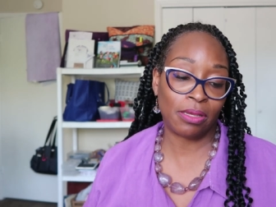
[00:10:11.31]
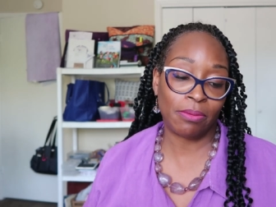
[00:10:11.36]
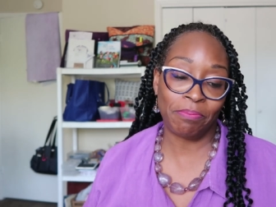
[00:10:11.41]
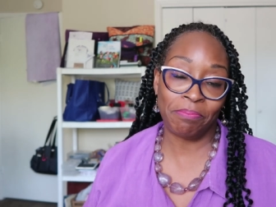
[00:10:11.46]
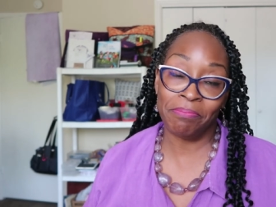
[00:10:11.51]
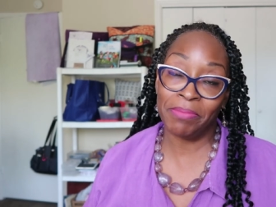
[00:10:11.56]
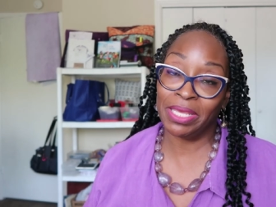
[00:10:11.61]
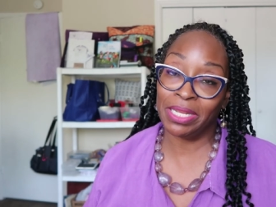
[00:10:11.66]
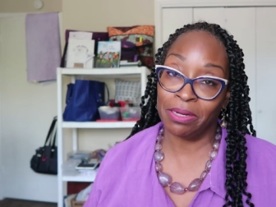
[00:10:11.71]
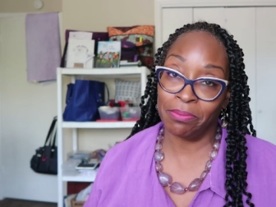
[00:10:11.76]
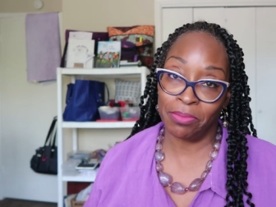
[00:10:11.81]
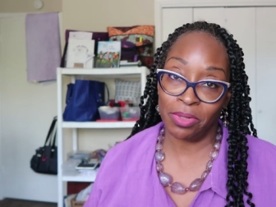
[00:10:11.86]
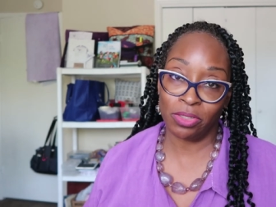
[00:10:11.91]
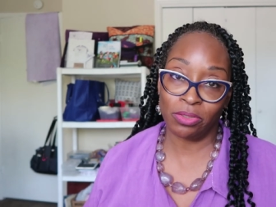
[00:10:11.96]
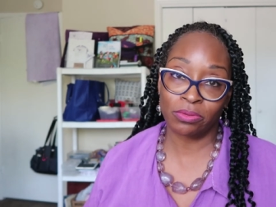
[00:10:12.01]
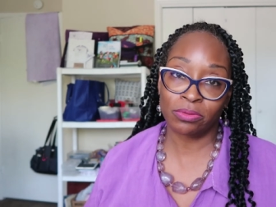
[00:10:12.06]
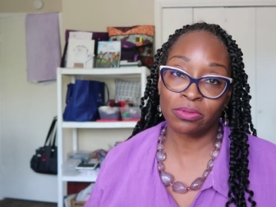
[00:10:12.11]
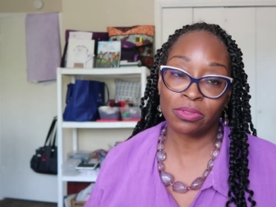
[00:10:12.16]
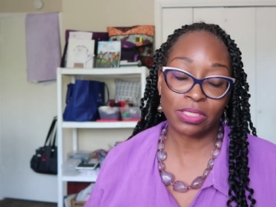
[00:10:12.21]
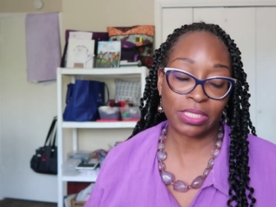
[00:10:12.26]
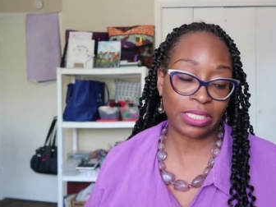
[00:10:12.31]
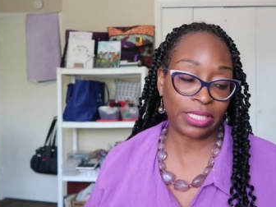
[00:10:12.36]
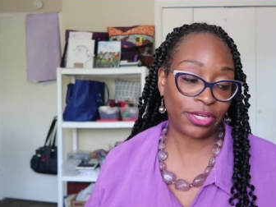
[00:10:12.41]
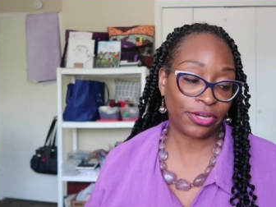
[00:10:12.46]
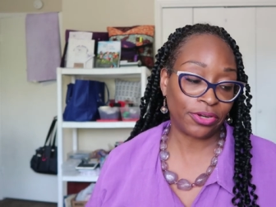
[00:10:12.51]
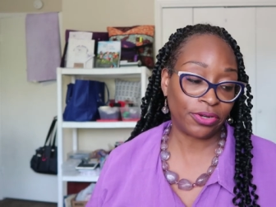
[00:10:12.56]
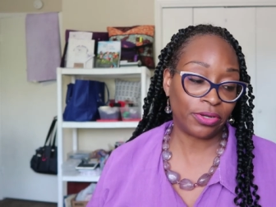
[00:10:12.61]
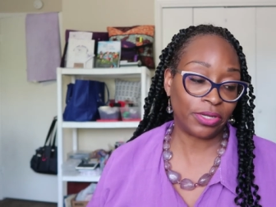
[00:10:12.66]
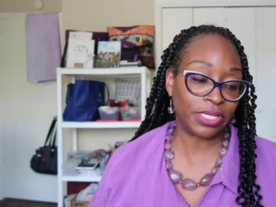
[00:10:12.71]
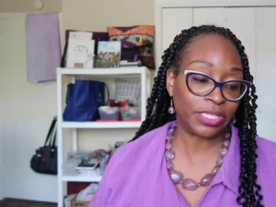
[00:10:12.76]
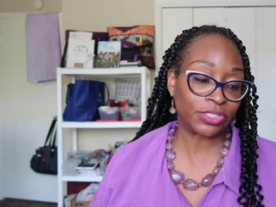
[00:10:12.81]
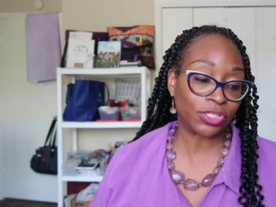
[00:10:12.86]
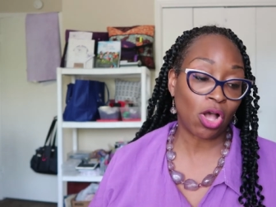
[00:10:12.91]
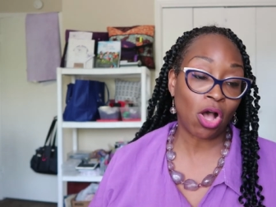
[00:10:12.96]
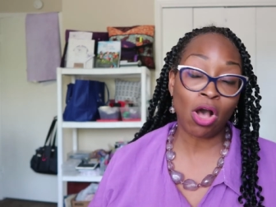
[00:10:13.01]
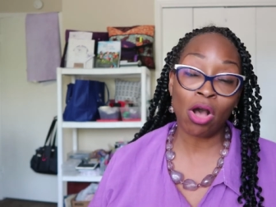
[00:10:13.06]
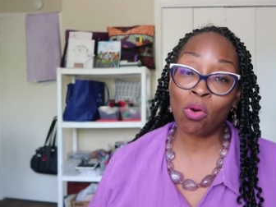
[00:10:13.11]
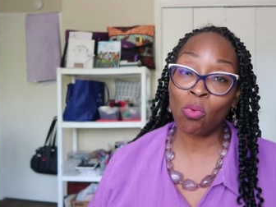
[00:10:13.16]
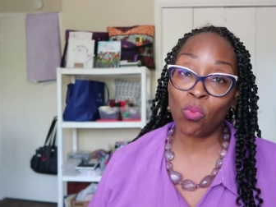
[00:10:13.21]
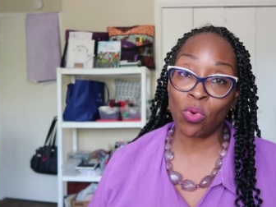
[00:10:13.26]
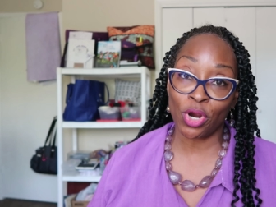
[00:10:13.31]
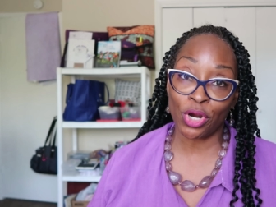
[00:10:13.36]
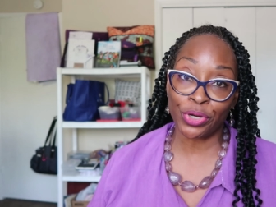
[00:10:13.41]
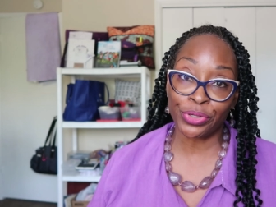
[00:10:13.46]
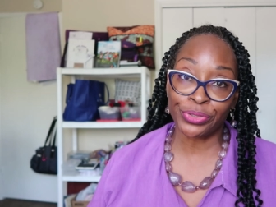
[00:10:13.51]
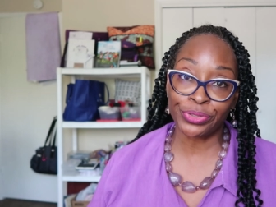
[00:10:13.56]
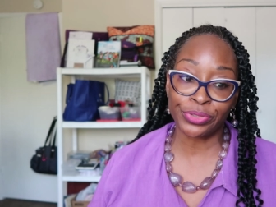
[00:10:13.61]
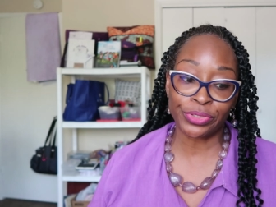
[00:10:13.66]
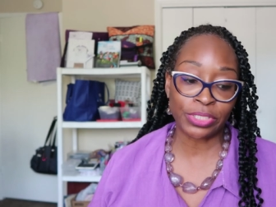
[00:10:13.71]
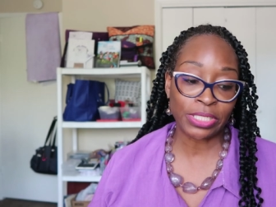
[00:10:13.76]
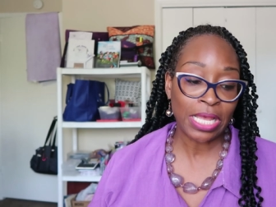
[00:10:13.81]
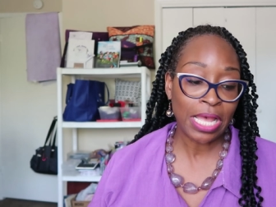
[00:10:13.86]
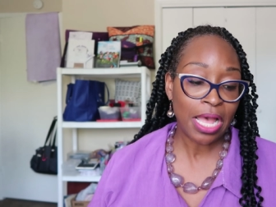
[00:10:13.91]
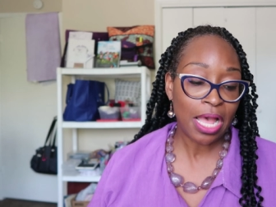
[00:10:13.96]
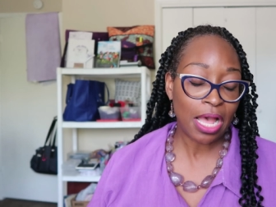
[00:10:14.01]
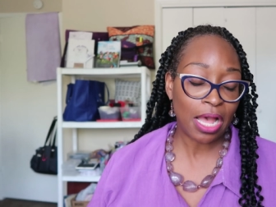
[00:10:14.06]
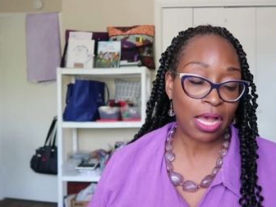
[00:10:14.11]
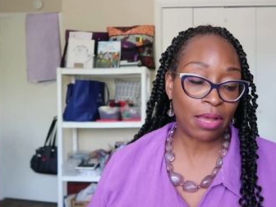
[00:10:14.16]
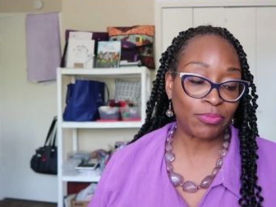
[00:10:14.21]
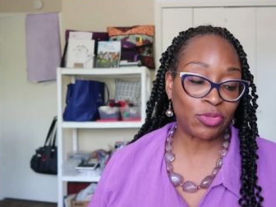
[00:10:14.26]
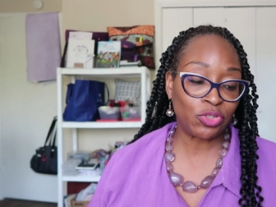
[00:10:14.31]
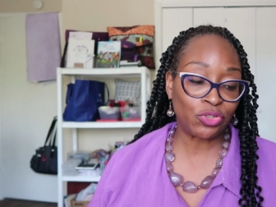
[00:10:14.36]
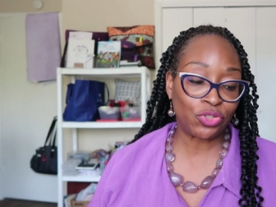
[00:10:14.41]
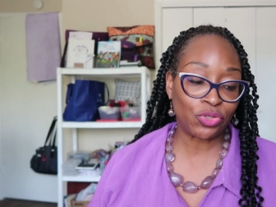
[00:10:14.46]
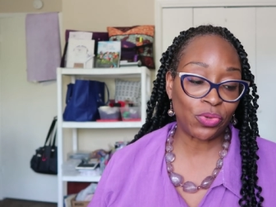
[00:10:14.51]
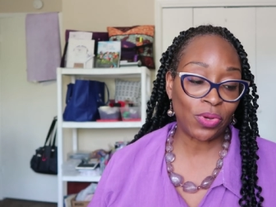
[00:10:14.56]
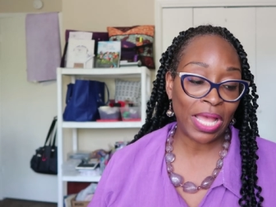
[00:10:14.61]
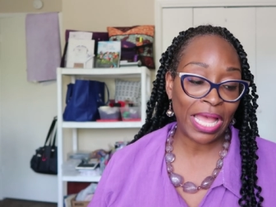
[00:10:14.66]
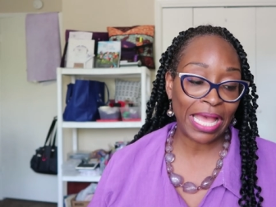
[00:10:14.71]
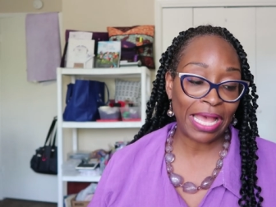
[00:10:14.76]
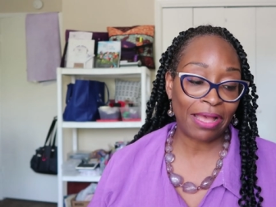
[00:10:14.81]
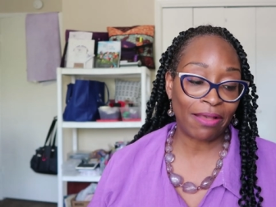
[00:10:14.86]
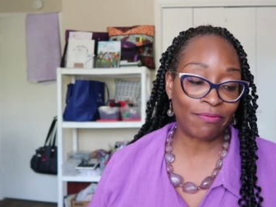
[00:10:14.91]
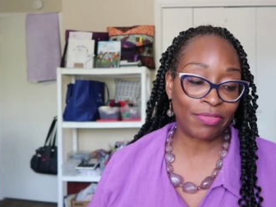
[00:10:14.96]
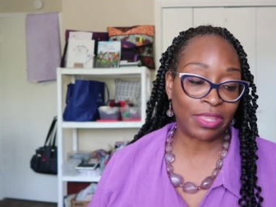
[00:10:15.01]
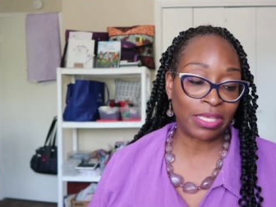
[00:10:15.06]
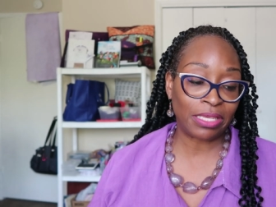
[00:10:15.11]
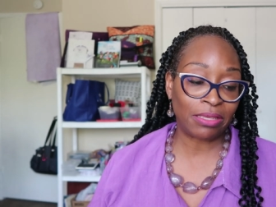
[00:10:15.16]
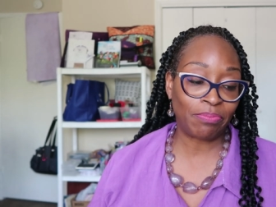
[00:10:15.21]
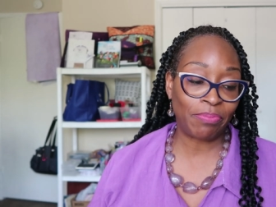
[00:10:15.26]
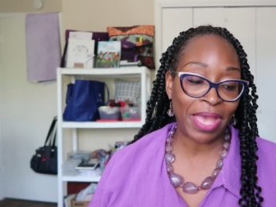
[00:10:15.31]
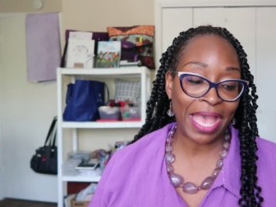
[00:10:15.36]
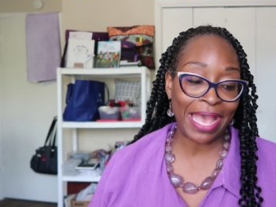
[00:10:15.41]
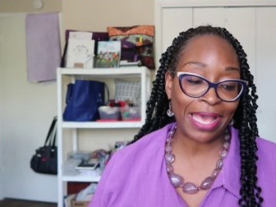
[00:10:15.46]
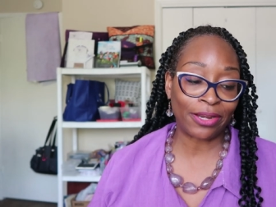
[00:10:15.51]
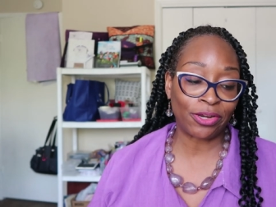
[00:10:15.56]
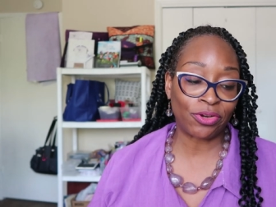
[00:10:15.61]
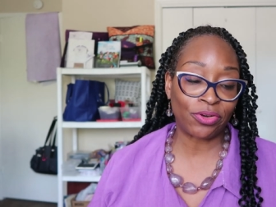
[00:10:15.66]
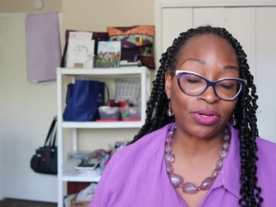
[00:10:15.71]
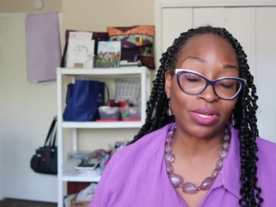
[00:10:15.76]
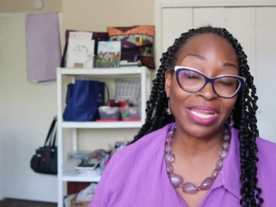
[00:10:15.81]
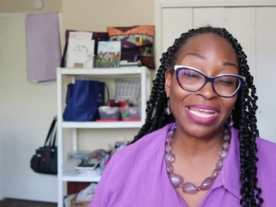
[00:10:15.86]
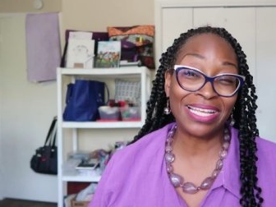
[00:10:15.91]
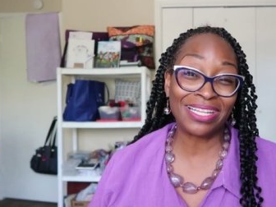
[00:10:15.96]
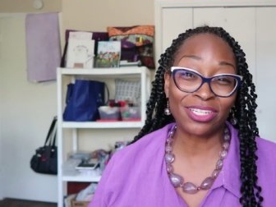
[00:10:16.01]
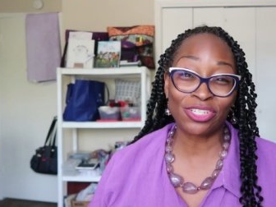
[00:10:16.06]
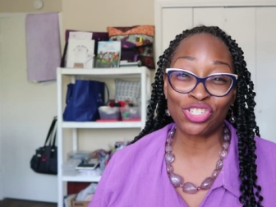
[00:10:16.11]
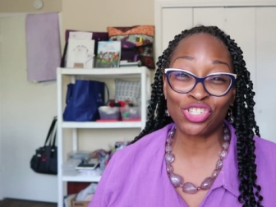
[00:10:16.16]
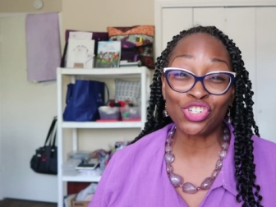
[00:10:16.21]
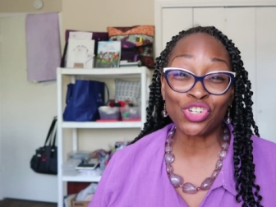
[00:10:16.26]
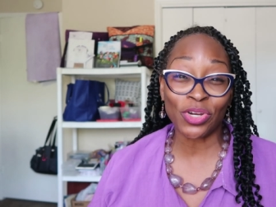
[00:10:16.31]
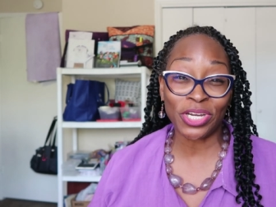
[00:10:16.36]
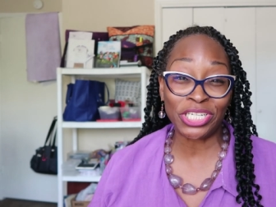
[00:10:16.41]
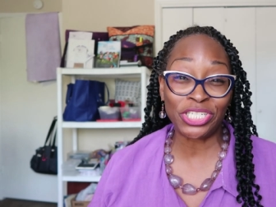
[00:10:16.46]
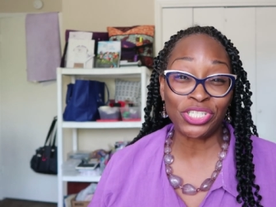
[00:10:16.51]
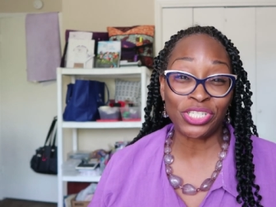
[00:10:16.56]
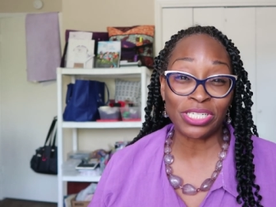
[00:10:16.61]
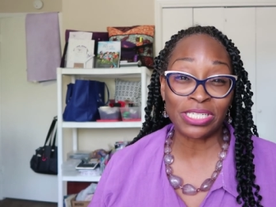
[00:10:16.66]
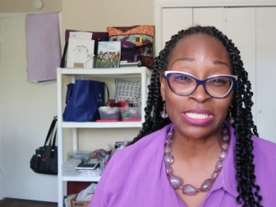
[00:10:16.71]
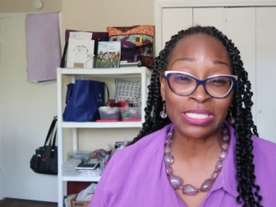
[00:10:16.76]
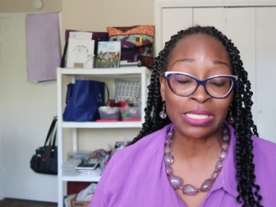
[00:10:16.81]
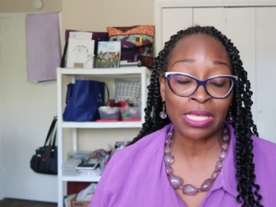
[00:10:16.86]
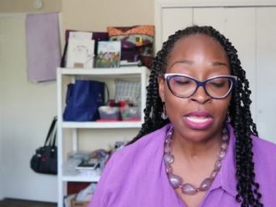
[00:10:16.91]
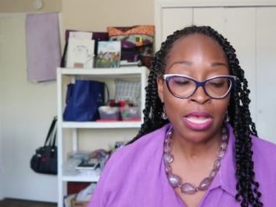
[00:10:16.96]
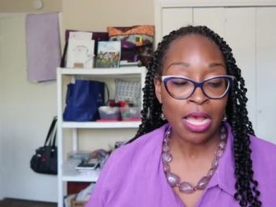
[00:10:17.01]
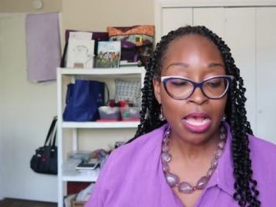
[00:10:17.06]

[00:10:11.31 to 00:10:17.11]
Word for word: minimal there it's all words um, you do have the pattern illustrations